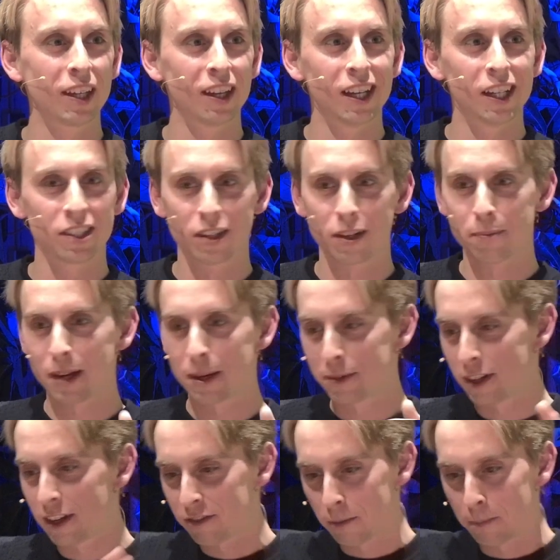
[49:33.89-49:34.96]
Yeah, yeah. Sometimes
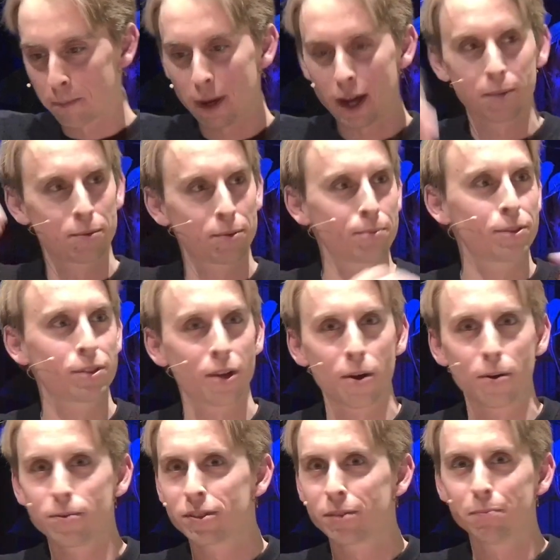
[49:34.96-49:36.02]
you have to pile up yeah. some
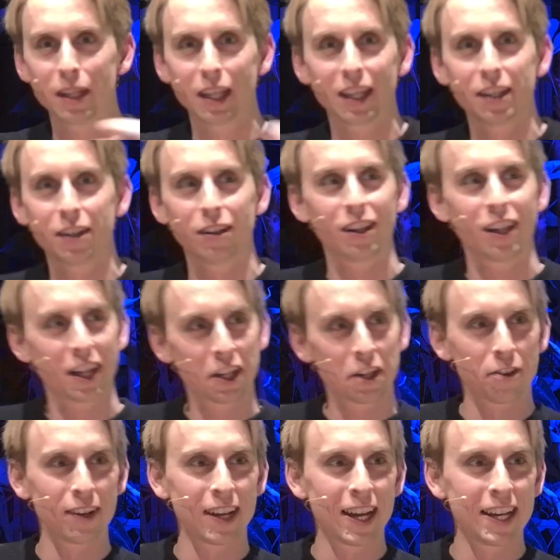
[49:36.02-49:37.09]
stones and be a little
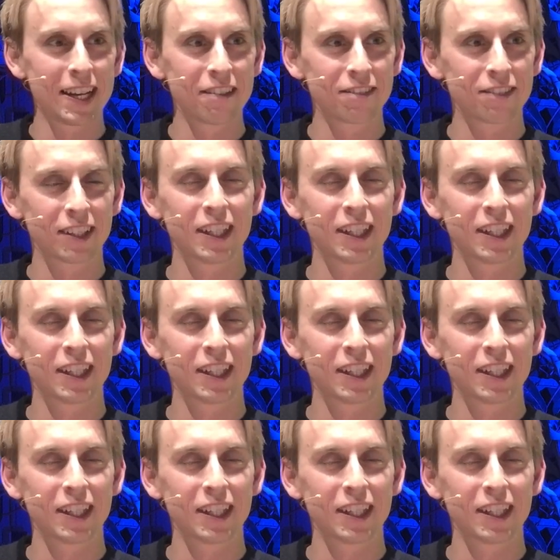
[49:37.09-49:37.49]
creative. Yeah,